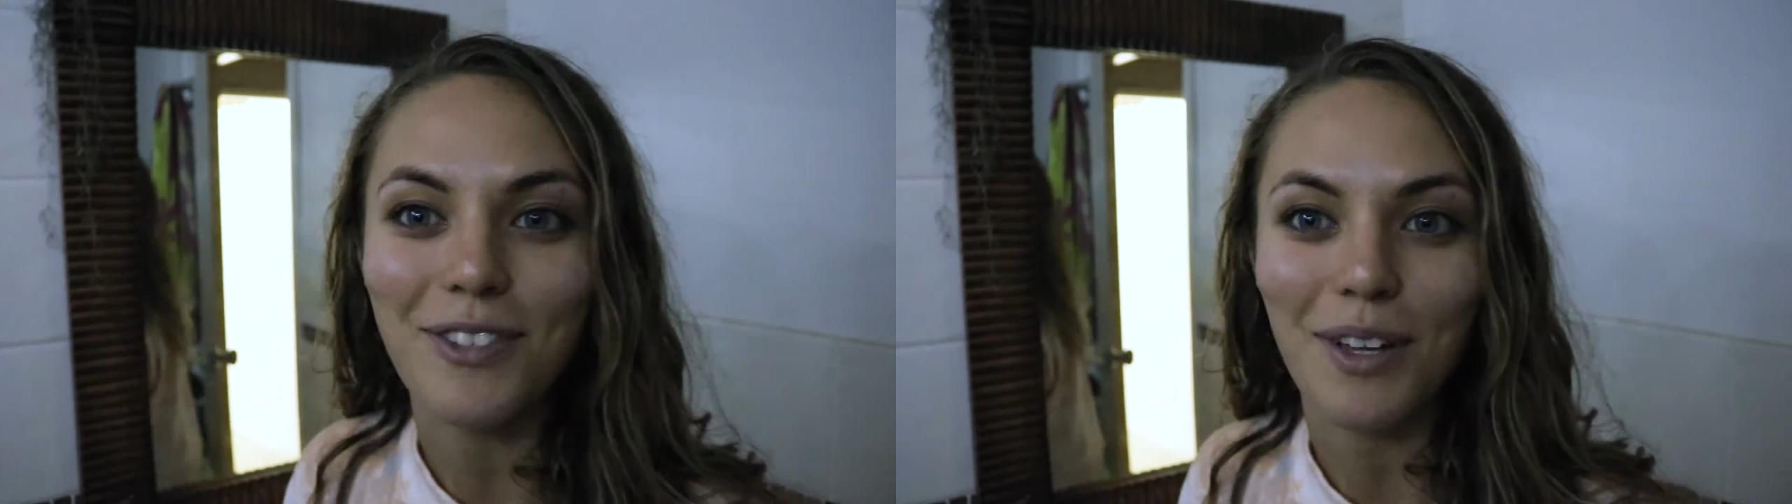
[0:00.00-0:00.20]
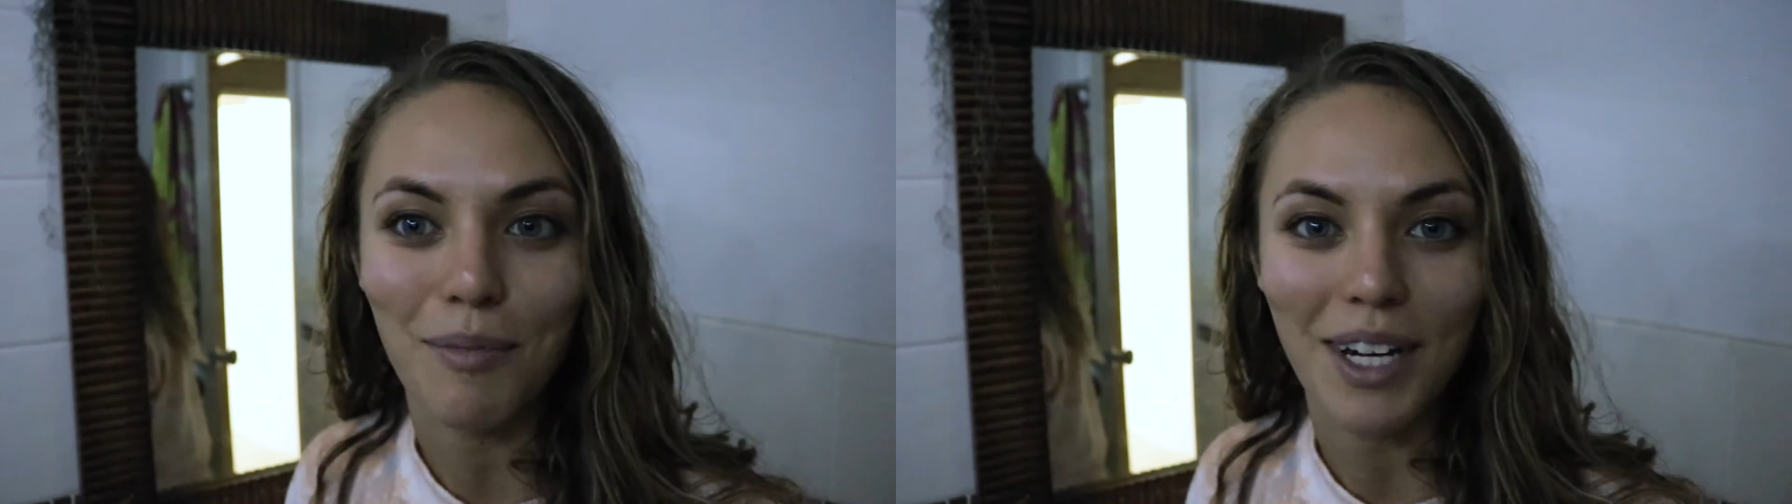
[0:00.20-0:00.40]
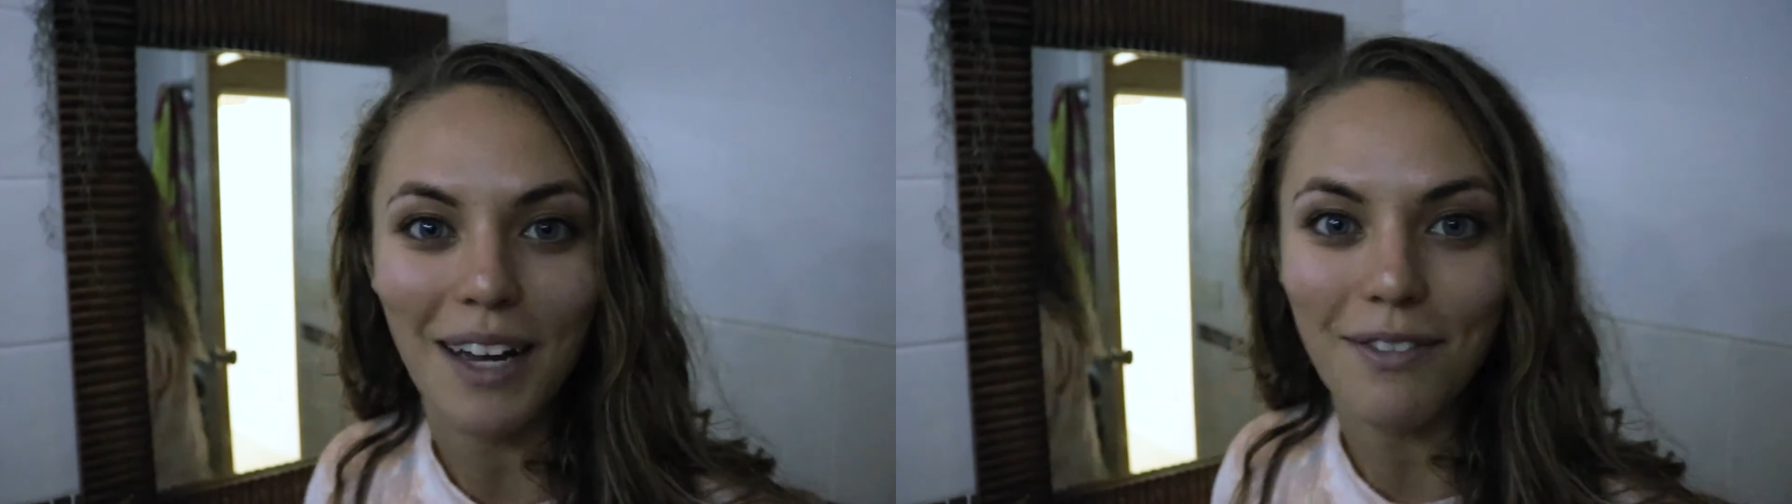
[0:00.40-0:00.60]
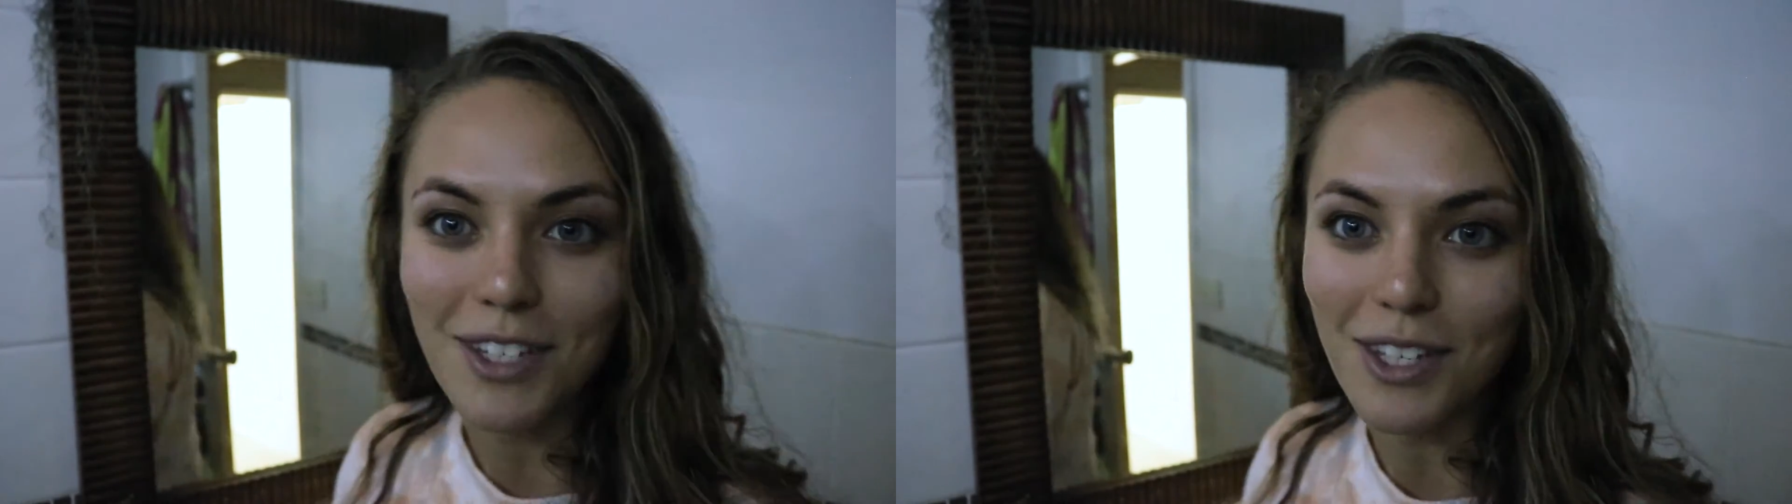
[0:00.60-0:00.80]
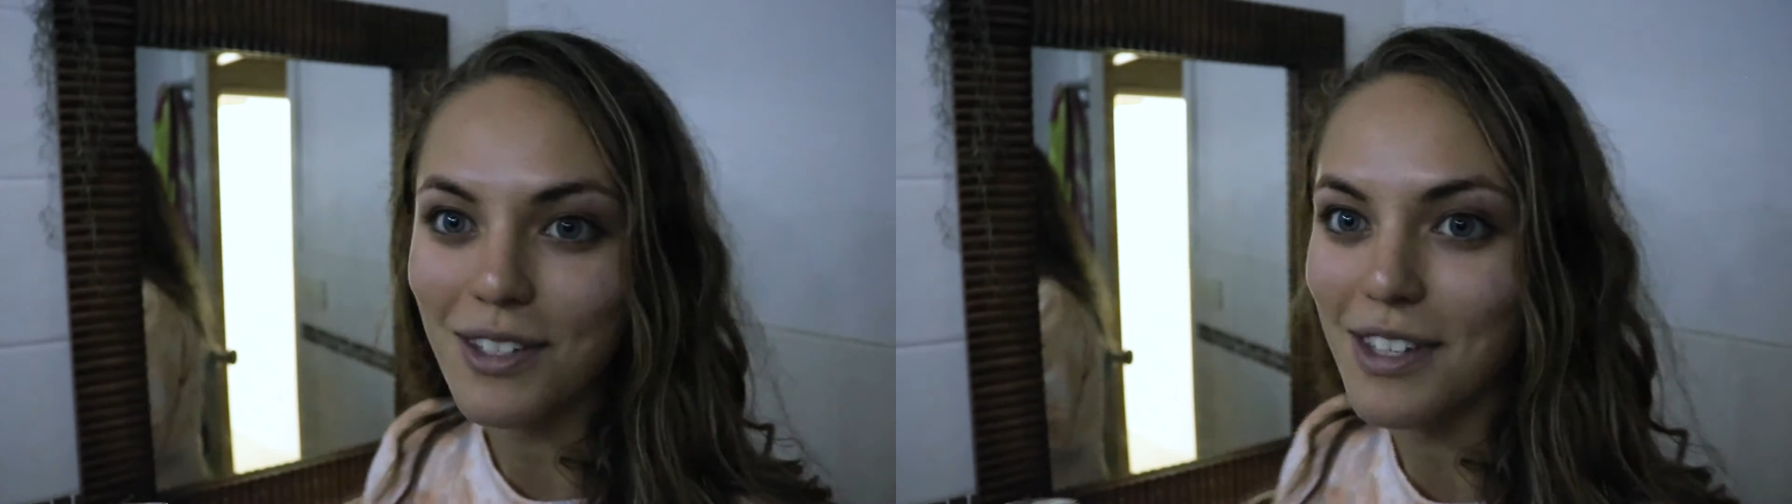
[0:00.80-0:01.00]
so I'm going to have
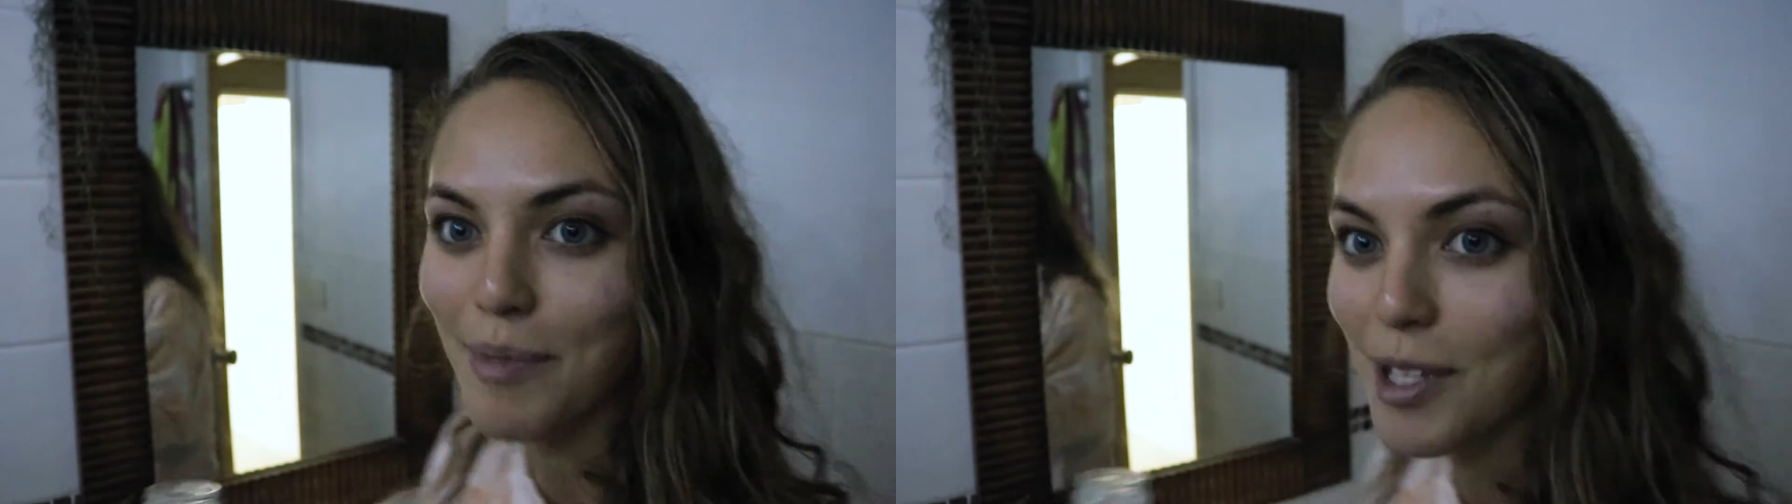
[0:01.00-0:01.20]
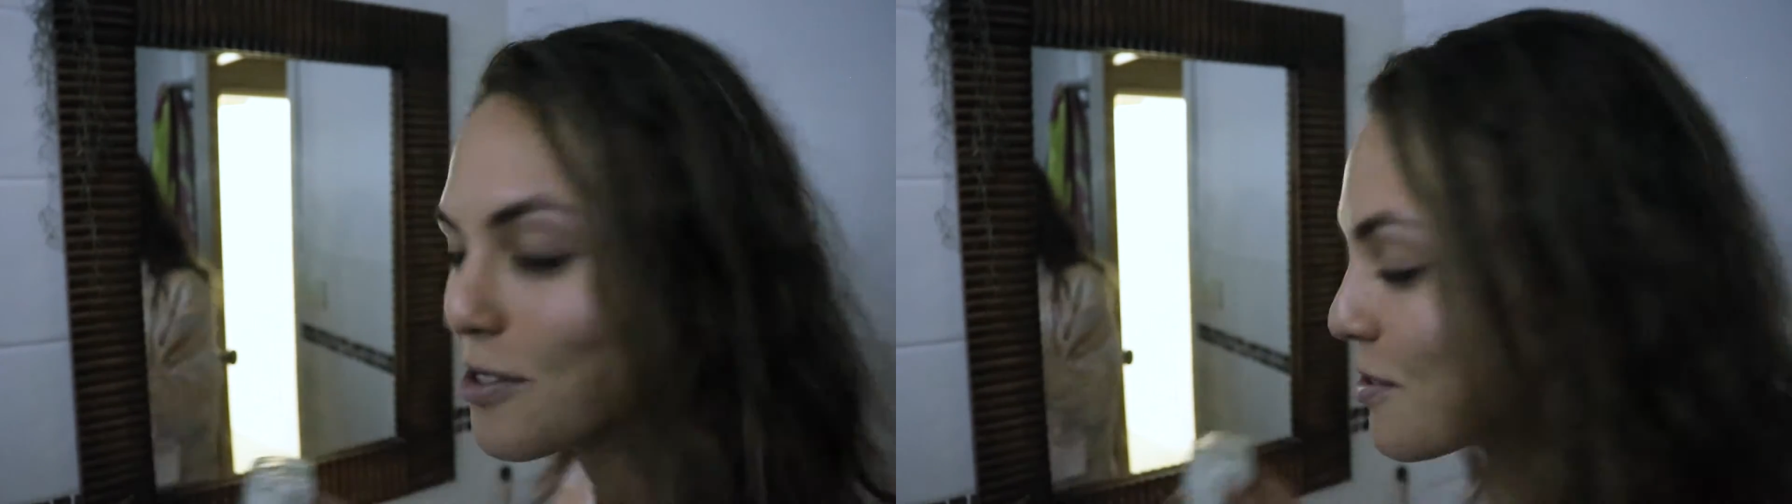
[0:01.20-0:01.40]
to use something